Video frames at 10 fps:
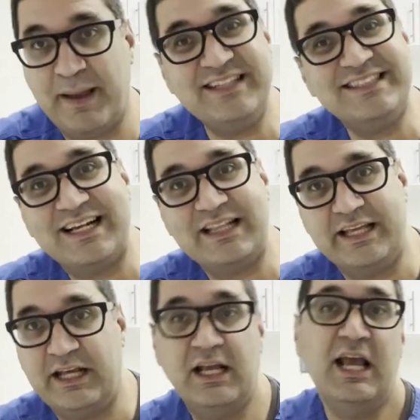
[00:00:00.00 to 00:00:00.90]
basic
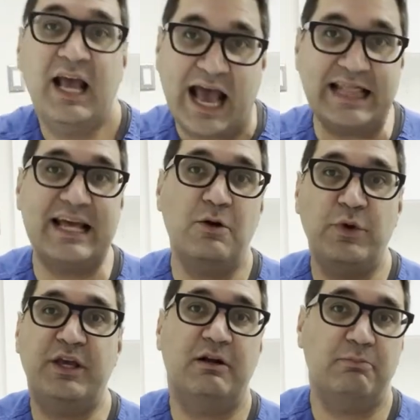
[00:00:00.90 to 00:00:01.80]
cleaning and then
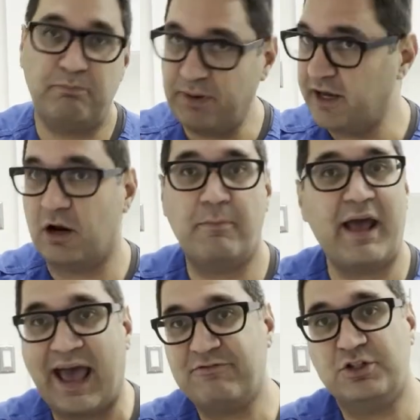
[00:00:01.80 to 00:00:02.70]
we can pick it
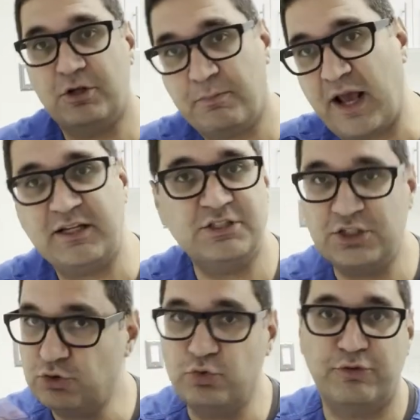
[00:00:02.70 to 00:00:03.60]
up after the
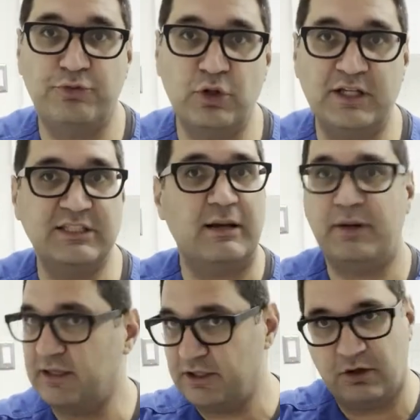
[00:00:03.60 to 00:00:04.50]
pregnancy do the full exam
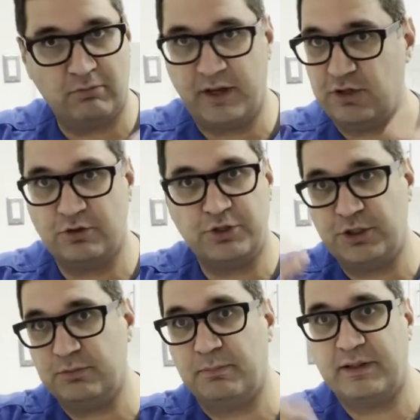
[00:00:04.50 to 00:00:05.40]
and you know make your
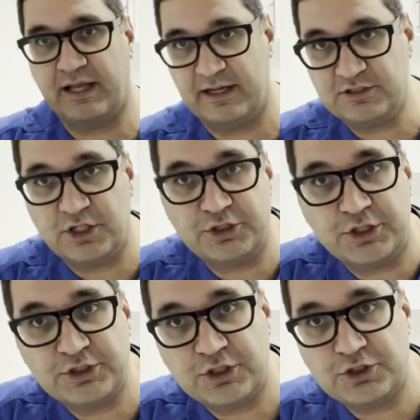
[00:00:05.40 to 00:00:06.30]
treatment plan etc
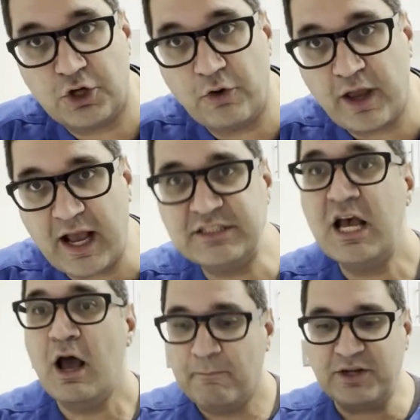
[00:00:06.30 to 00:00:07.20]
etc okay guys
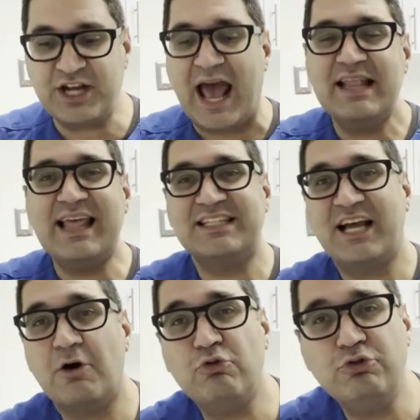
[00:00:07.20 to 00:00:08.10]
but yeah that's
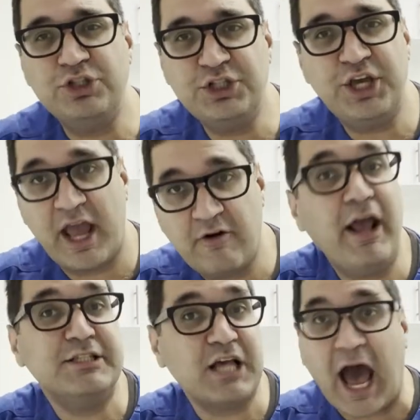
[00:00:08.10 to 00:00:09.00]
how routine care
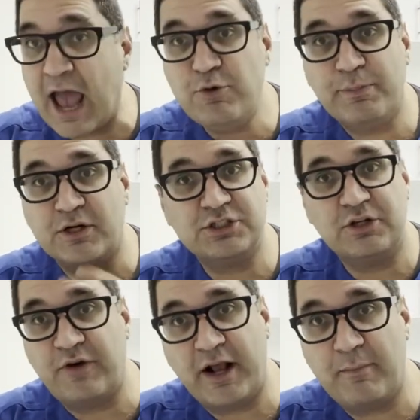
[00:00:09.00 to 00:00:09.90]
is i would
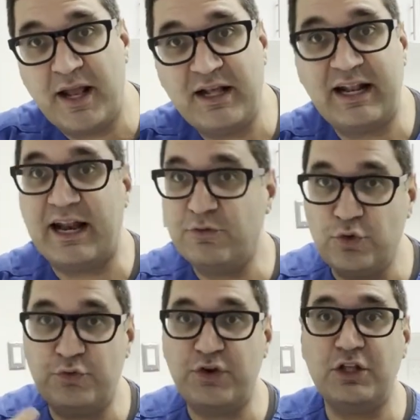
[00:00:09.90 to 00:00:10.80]
personally recommend it and if
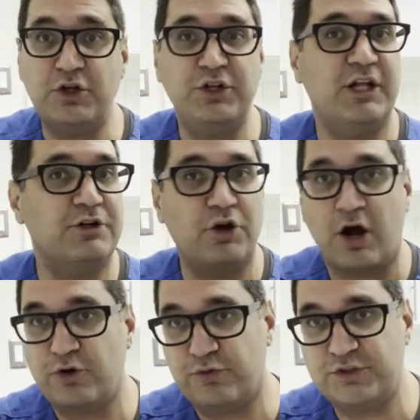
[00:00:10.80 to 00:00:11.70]
you feel you need it
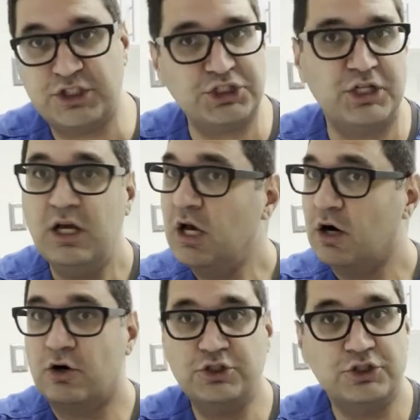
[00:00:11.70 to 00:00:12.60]
talk to your physician
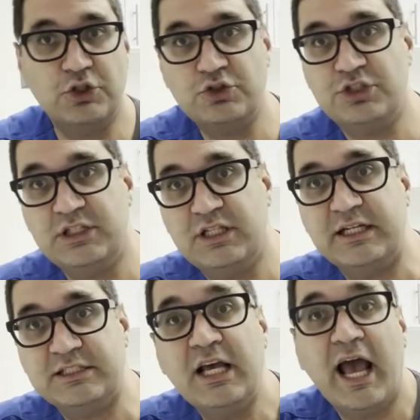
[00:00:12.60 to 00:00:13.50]
or just go see a
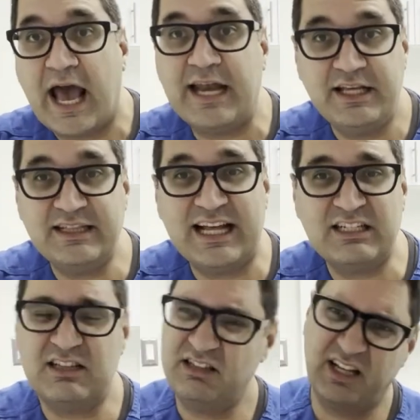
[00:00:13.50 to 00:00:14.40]
dentist and get
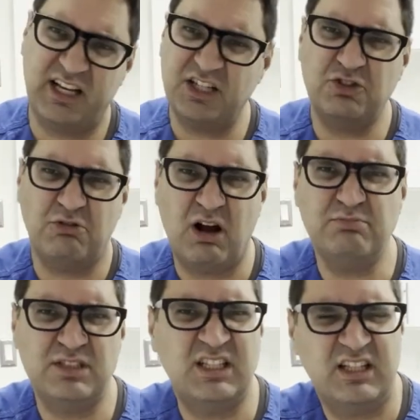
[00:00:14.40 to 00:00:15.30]
that cleaning and get your
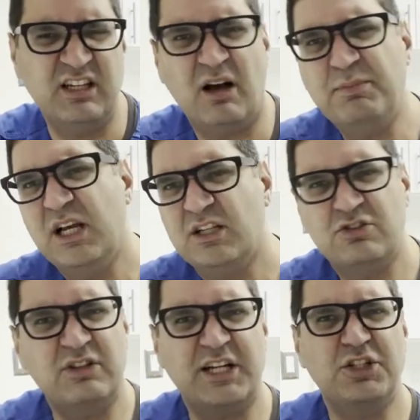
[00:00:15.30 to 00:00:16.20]
gums cleaned up
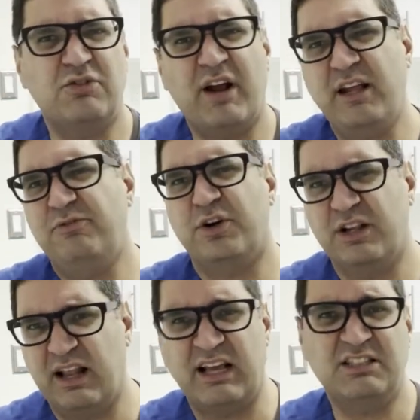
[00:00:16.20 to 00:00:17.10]
so that you're ready for
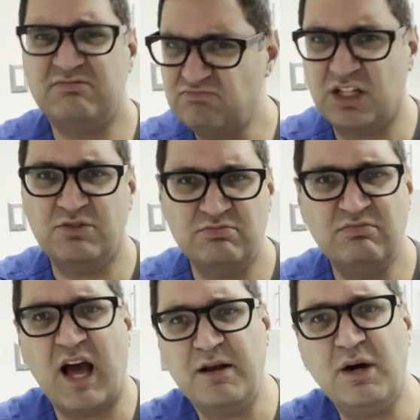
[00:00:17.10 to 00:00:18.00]
the next you know
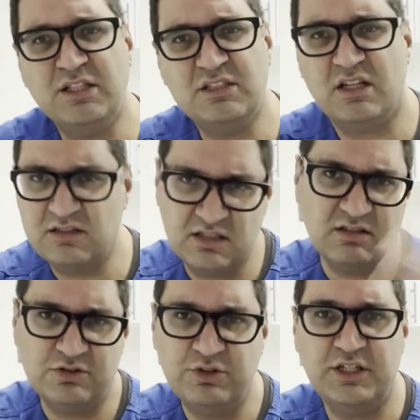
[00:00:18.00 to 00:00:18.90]
nine months until
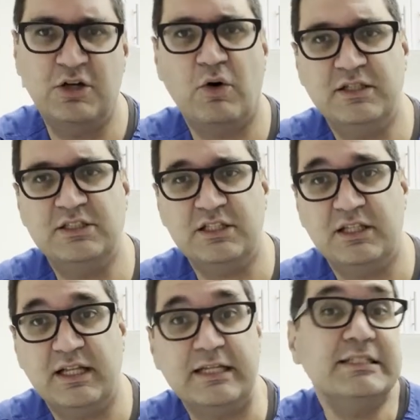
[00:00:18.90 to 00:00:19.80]
you can go and see the
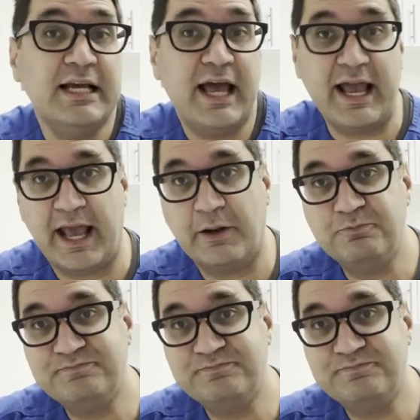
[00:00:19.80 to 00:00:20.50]
dentist again